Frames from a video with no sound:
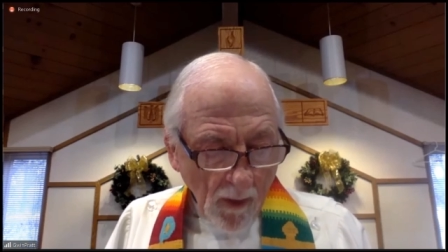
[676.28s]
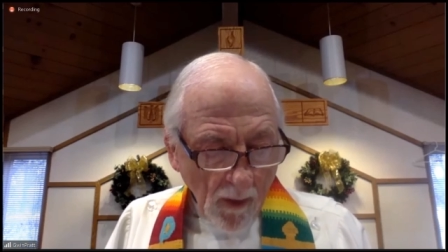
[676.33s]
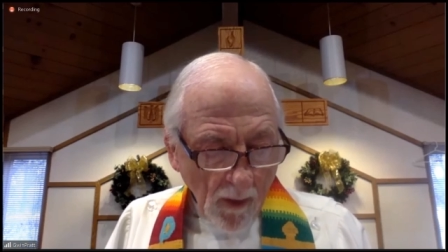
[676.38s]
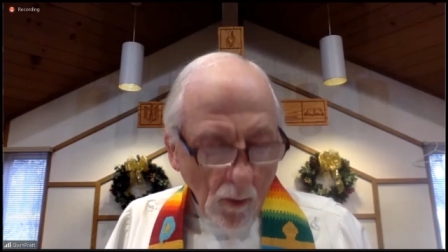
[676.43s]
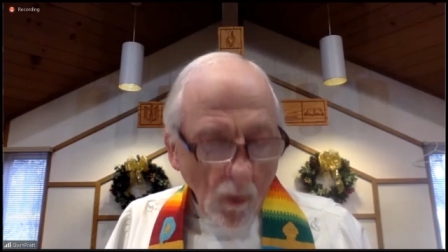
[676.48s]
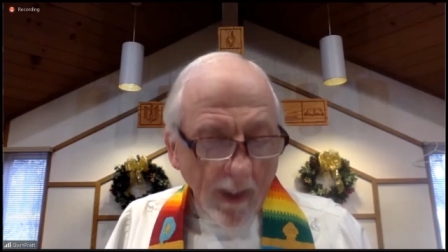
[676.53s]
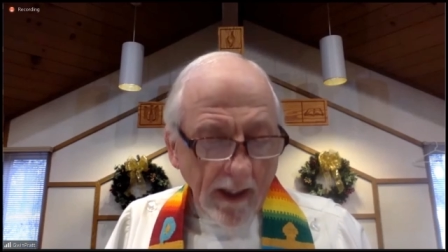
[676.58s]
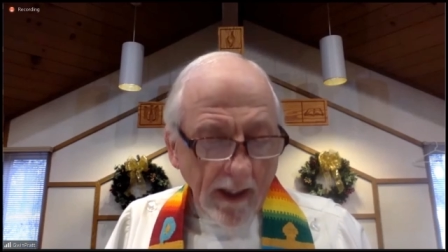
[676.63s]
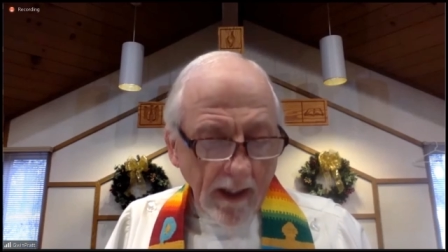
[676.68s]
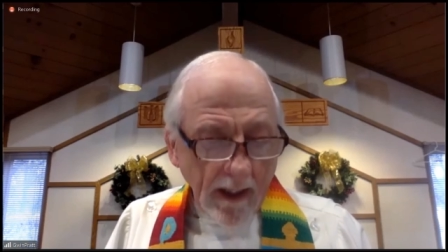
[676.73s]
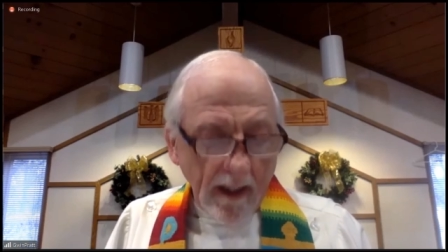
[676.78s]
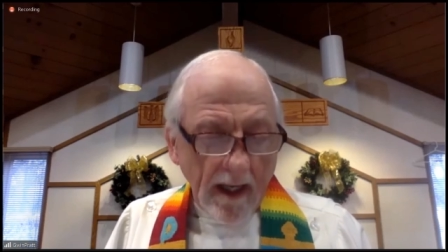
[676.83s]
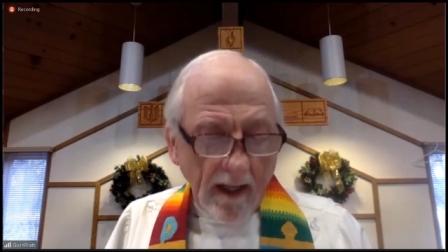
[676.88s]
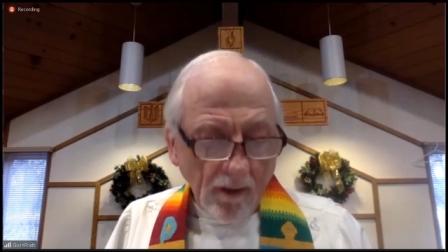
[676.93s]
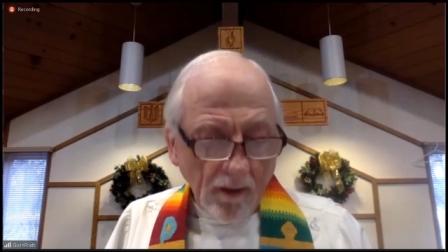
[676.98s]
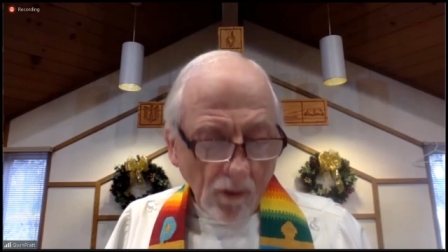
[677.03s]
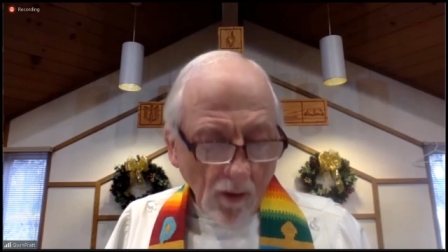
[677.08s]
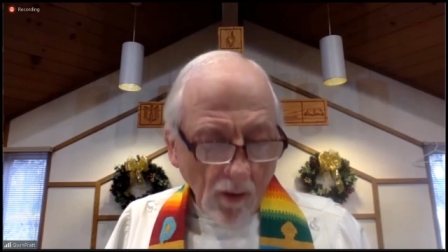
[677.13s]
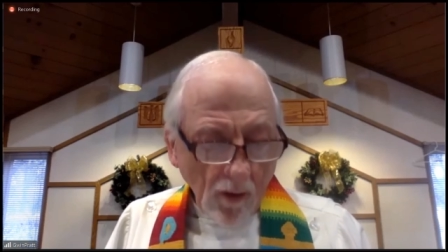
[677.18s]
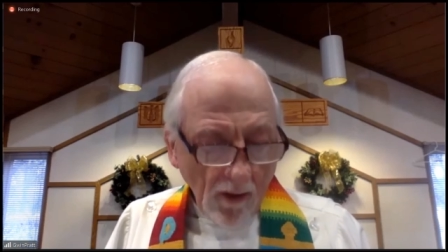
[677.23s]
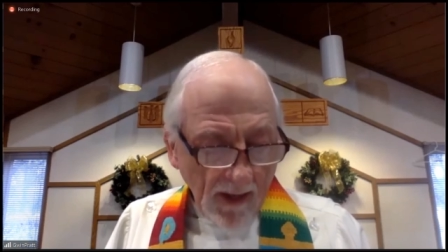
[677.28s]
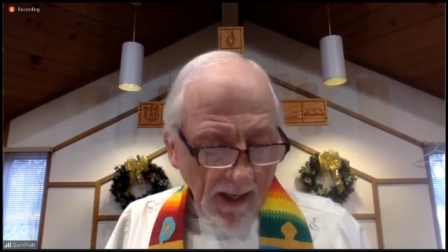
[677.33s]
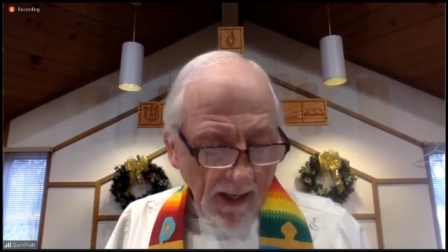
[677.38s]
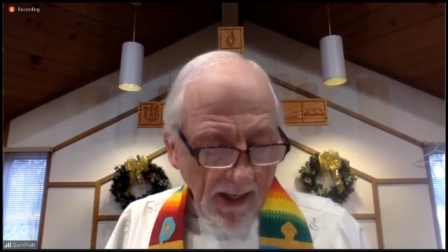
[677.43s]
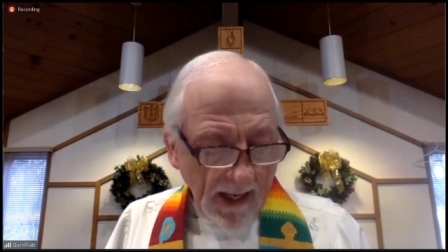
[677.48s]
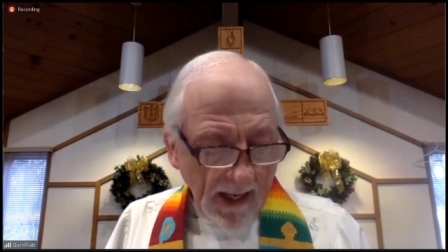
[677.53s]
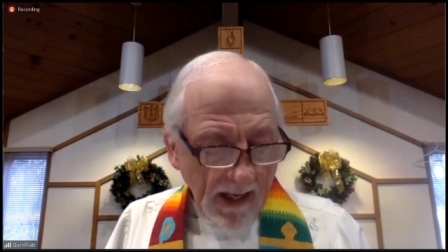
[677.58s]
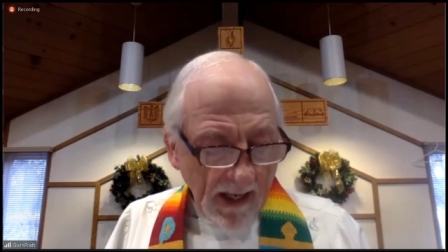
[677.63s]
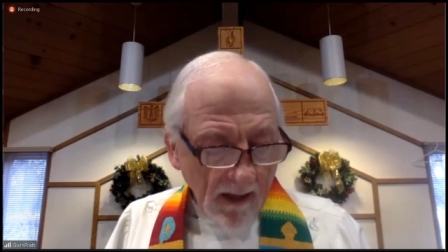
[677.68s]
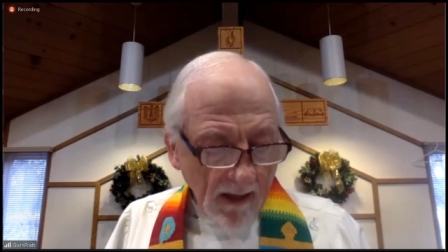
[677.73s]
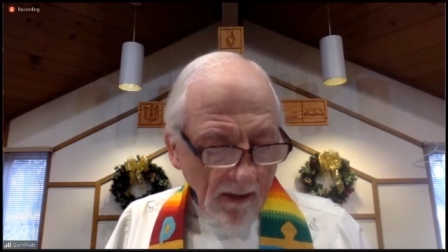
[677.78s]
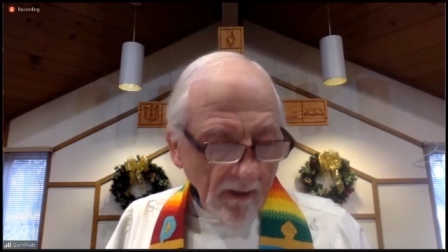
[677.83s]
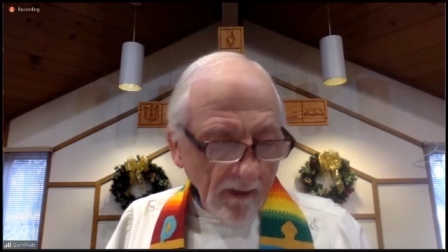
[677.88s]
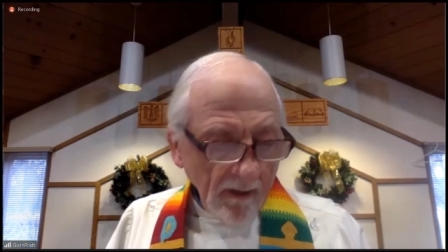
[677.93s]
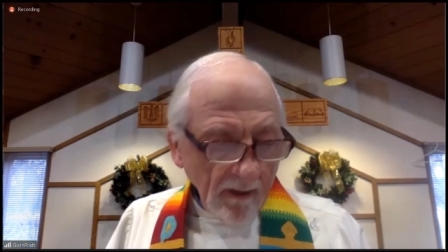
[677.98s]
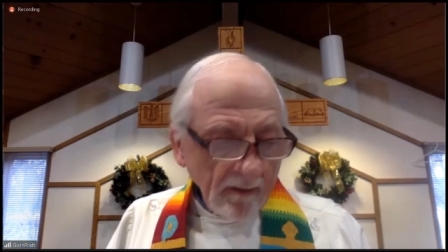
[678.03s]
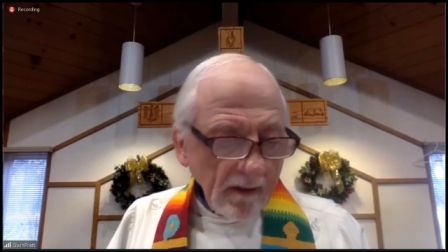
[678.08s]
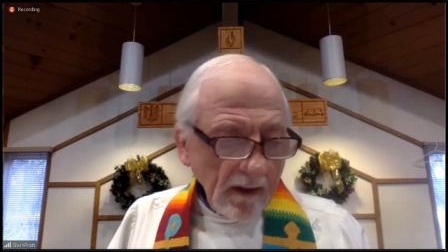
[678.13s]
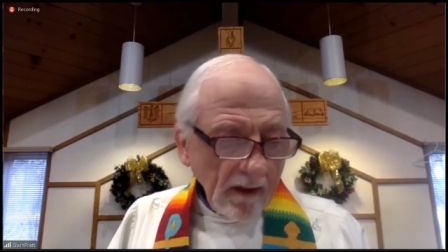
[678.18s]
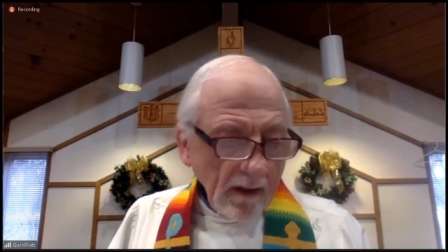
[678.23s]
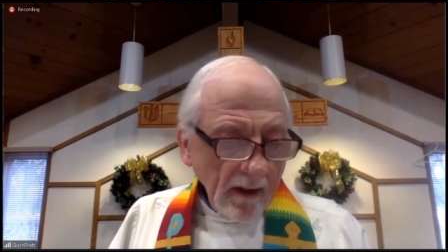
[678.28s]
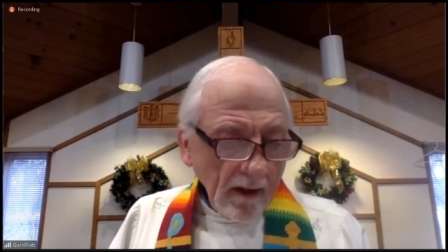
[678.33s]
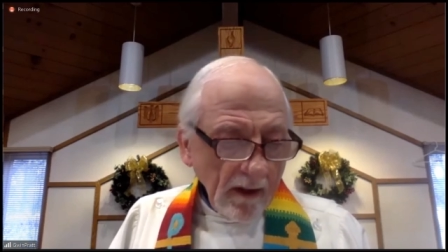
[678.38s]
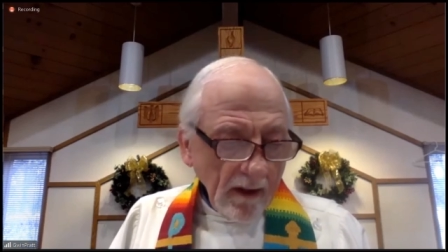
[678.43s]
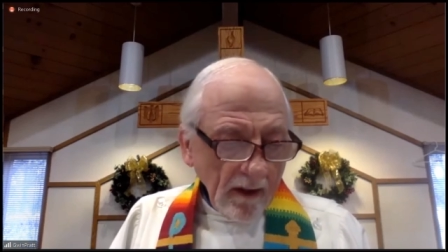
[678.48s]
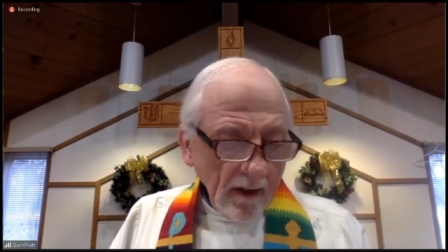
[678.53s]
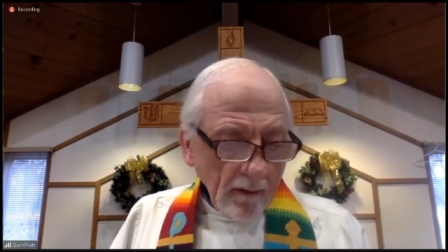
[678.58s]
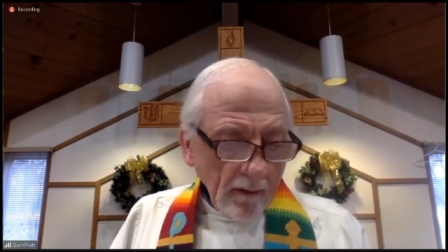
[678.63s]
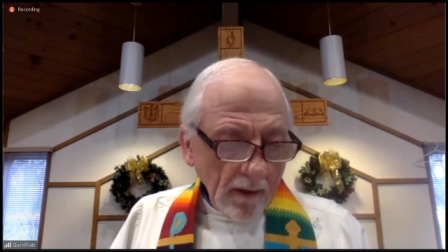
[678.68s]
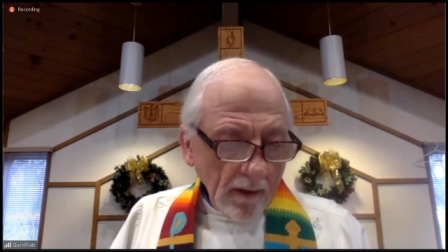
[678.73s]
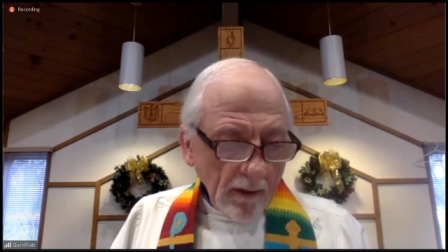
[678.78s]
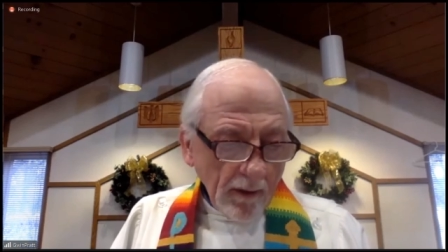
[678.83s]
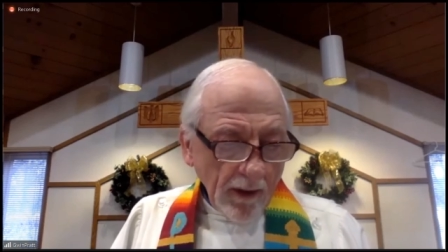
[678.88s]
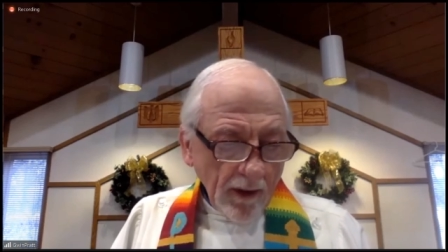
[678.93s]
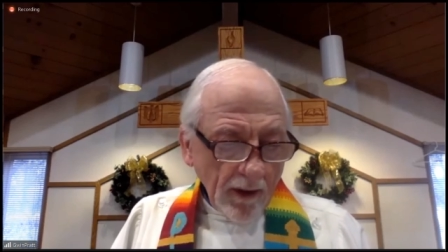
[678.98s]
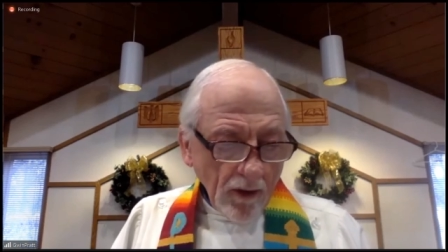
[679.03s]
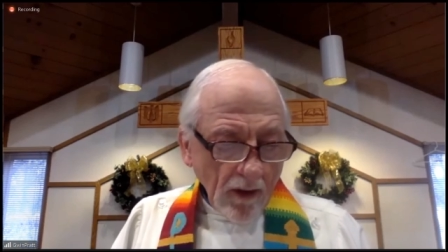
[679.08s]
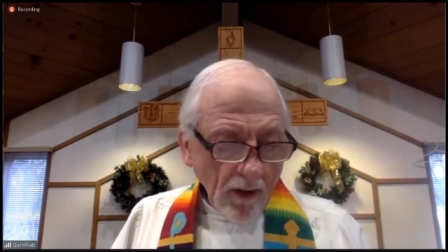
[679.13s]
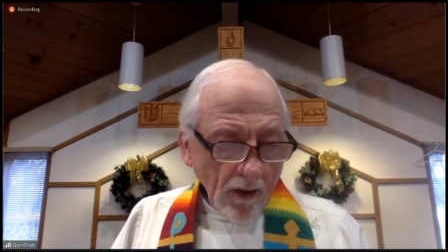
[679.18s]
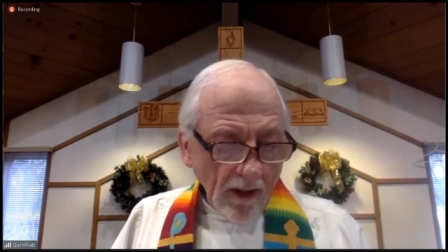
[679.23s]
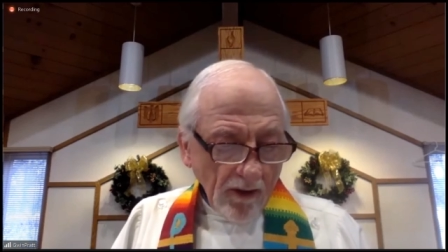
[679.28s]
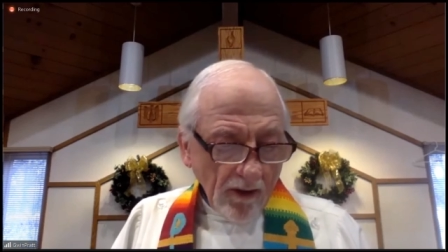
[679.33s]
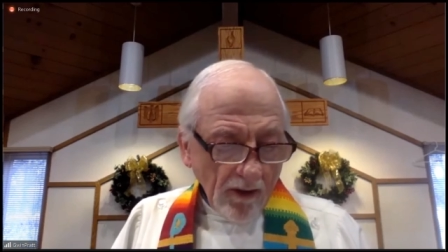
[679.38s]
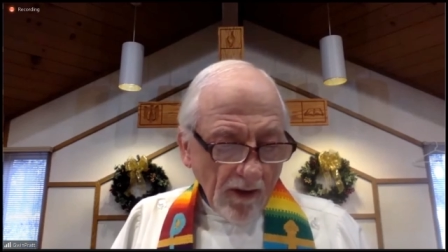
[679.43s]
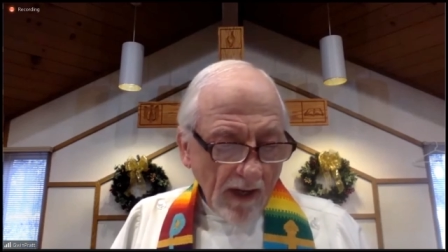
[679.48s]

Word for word: We cannot sort that out, but we trust